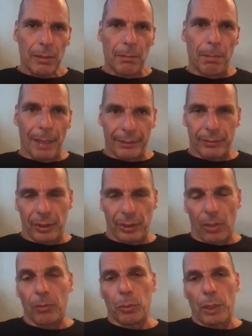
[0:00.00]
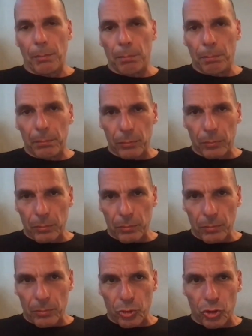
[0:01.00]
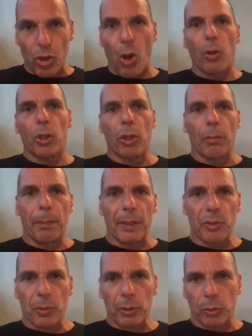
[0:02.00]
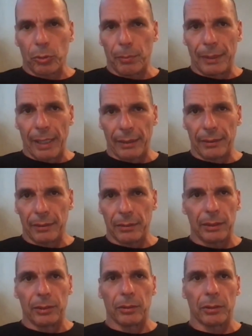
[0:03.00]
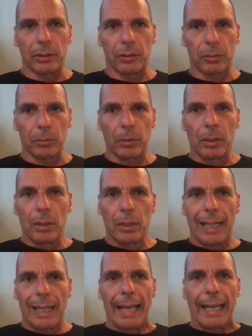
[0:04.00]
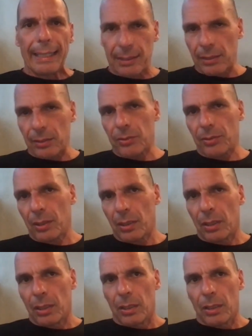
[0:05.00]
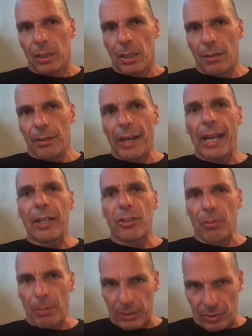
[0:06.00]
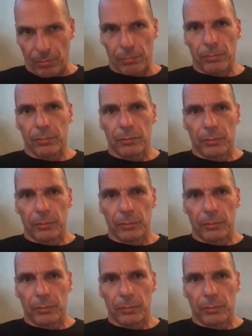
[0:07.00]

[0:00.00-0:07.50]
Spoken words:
But you know, we show Europeans what could be done in order to elicit rage amongst them